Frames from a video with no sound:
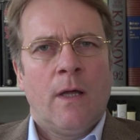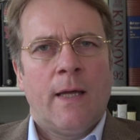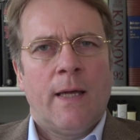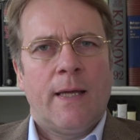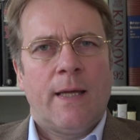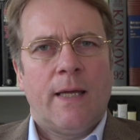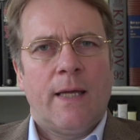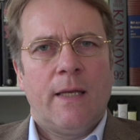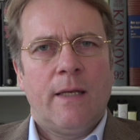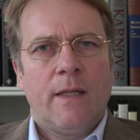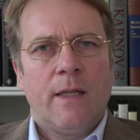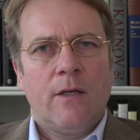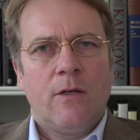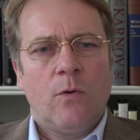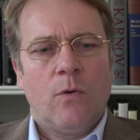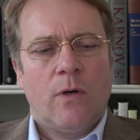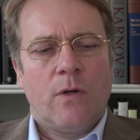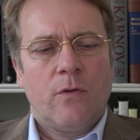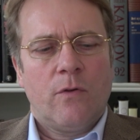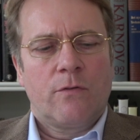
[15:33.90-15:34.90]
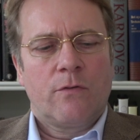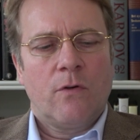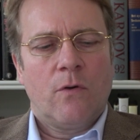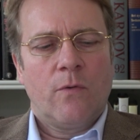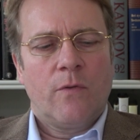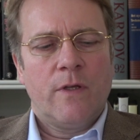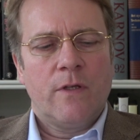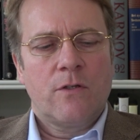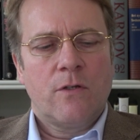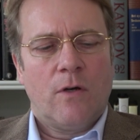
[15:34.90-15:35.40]
And then so
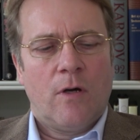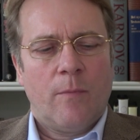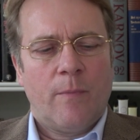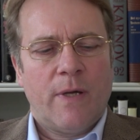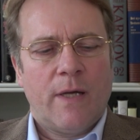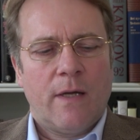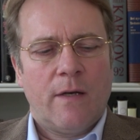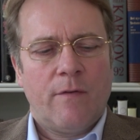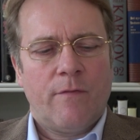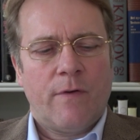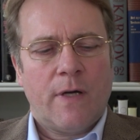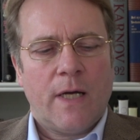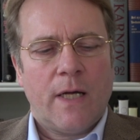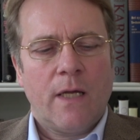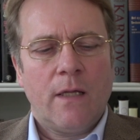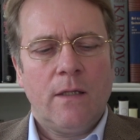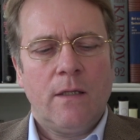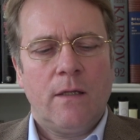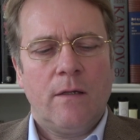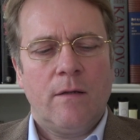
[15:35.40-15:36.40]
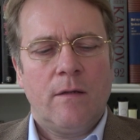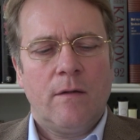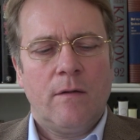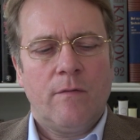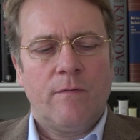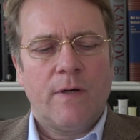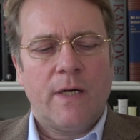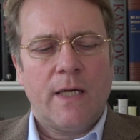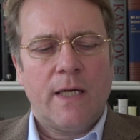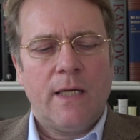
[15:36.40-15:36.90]
this young man,
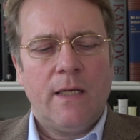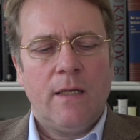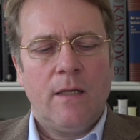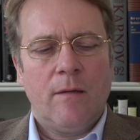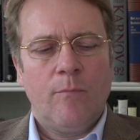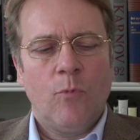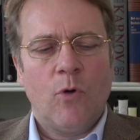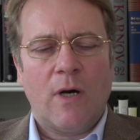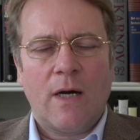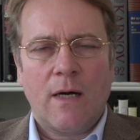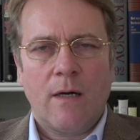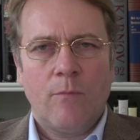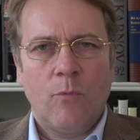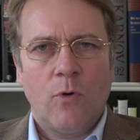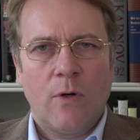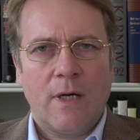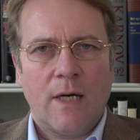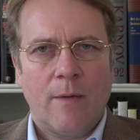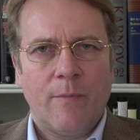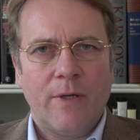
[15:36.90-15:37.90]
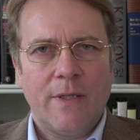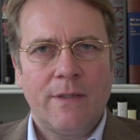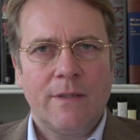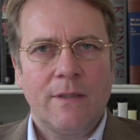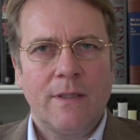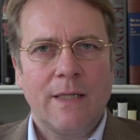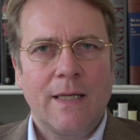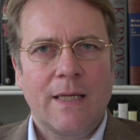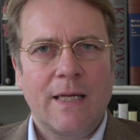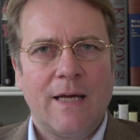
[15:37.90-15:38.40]
Vael Mohamed
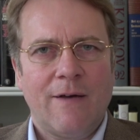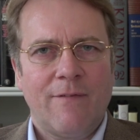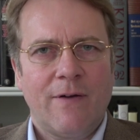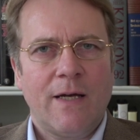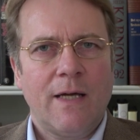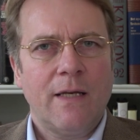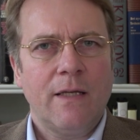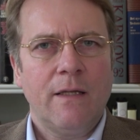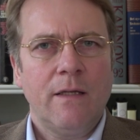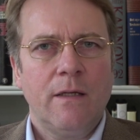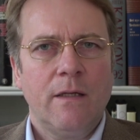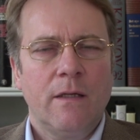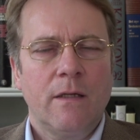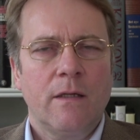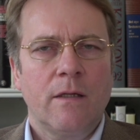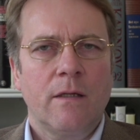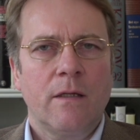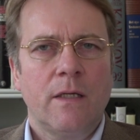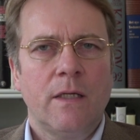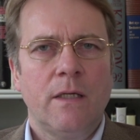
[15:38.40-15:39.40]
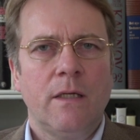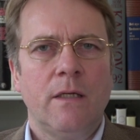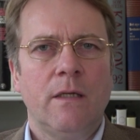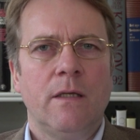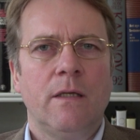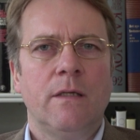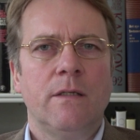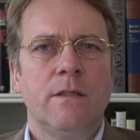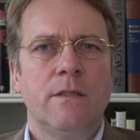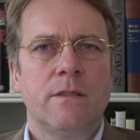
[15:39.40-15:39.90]
Kavali,
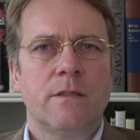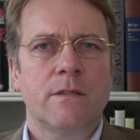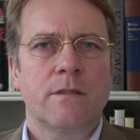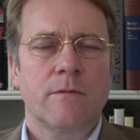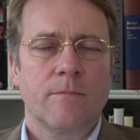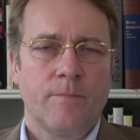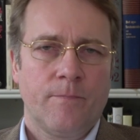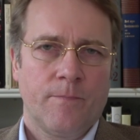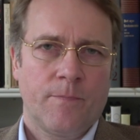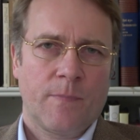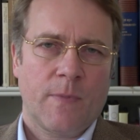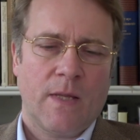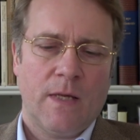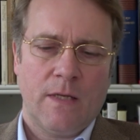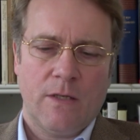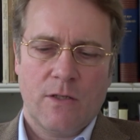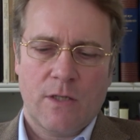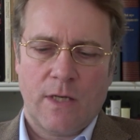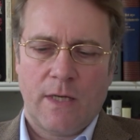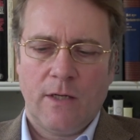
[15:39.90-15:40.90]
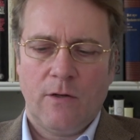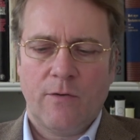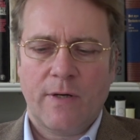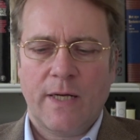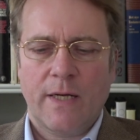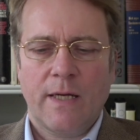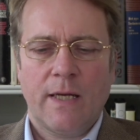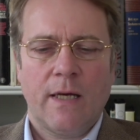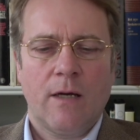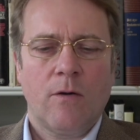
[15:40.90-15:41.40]
he is in jail
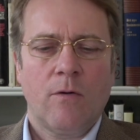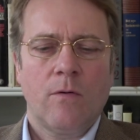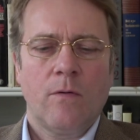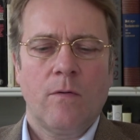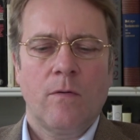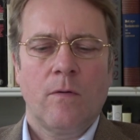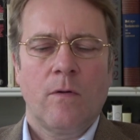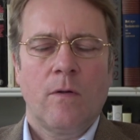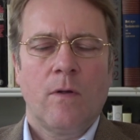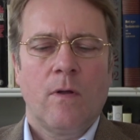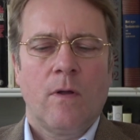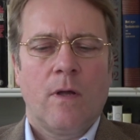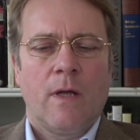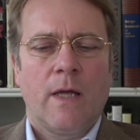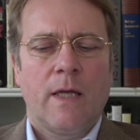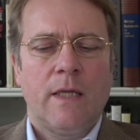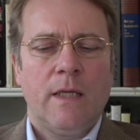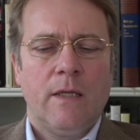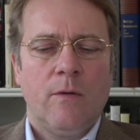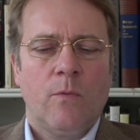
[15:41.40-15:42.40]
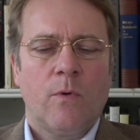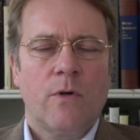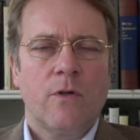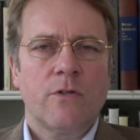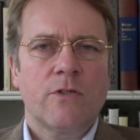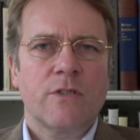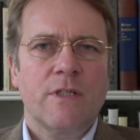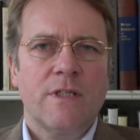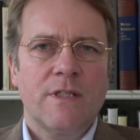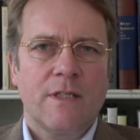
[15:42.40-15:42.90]
right now. He
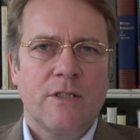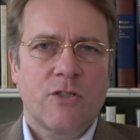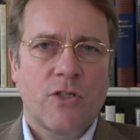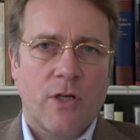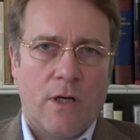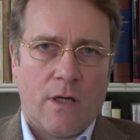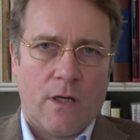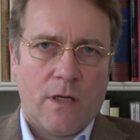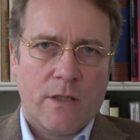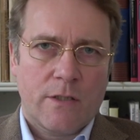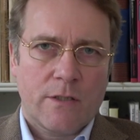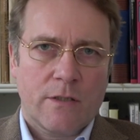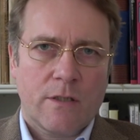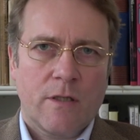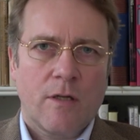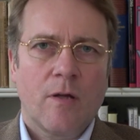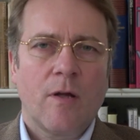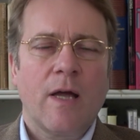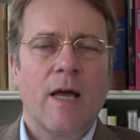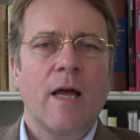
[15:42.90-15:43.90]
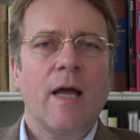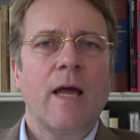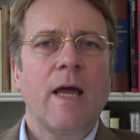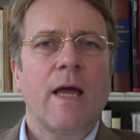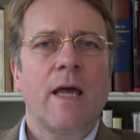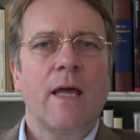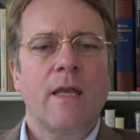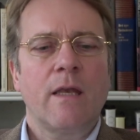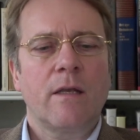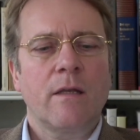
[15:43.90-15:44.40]
was charged
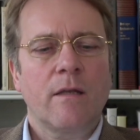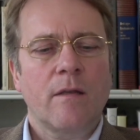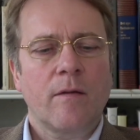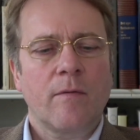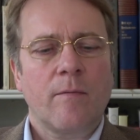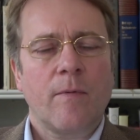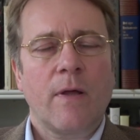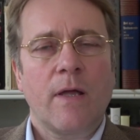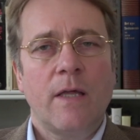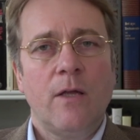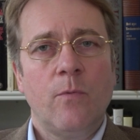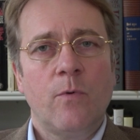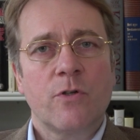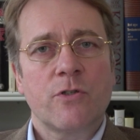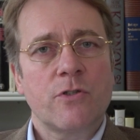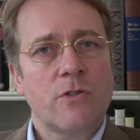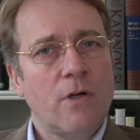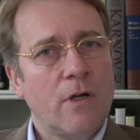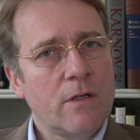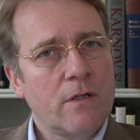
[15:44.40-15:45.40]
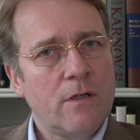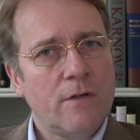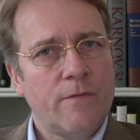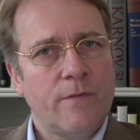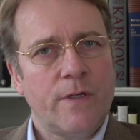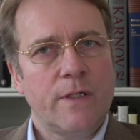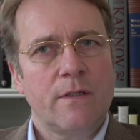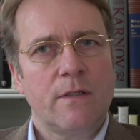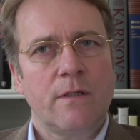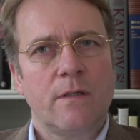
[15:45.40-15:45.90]
and he was not
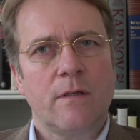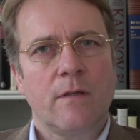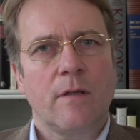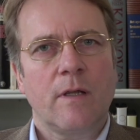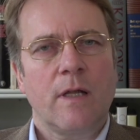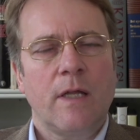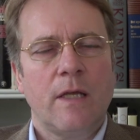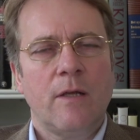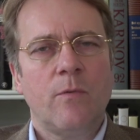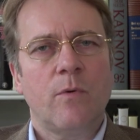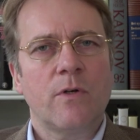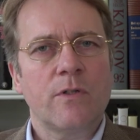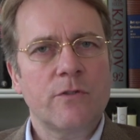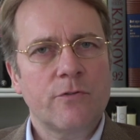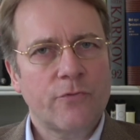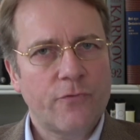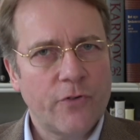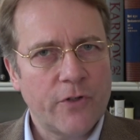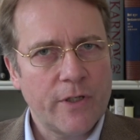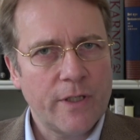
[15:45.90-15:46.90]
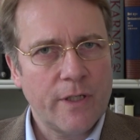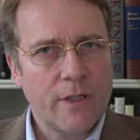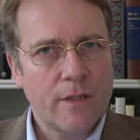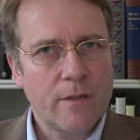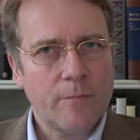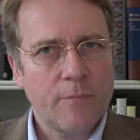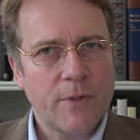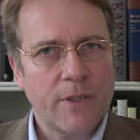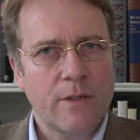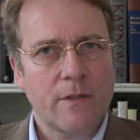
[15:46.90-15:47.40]
convicted. He was
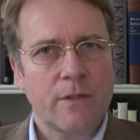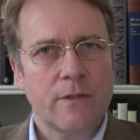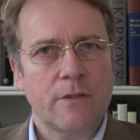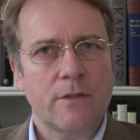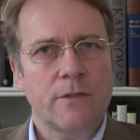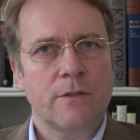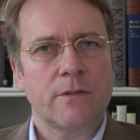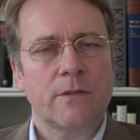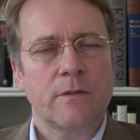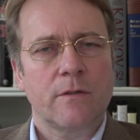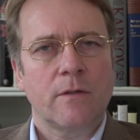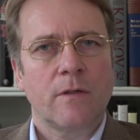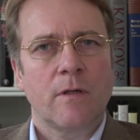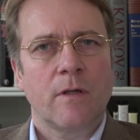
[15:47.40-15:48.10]
freed because